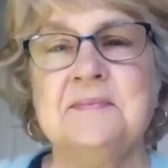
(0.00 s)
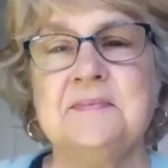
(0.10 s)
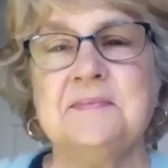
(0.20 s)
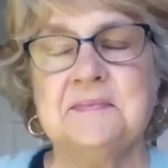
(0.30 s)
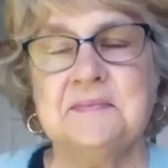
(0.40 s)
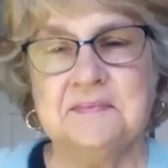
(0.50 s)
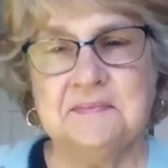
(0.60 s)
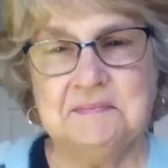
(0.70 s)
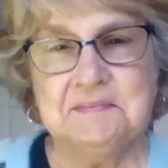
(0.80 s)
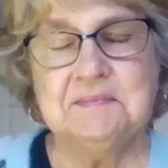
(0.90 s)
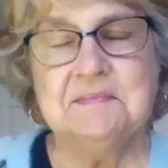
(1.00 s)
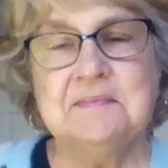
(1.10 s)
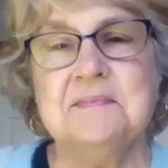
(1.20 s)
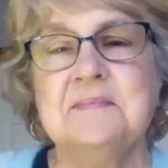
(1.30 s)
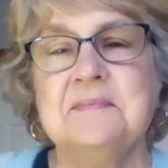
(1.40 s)
They were named the same,
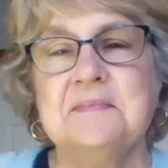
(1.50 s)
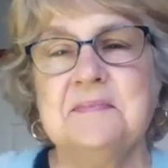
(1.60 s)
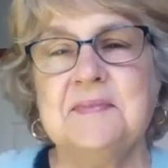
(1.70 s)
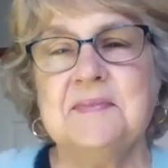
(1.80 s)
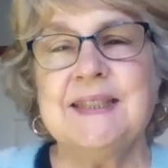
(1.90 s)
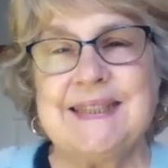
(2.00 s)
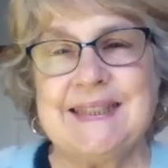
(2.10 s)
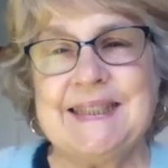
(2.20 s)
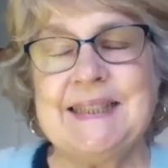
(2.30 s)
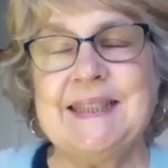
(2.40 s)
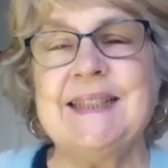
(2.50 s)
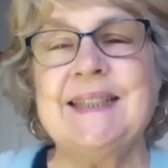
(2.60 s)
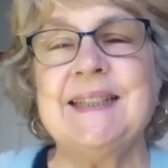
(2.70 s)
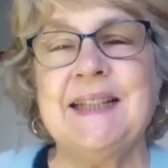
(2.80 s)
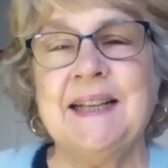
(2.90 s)
yeah. You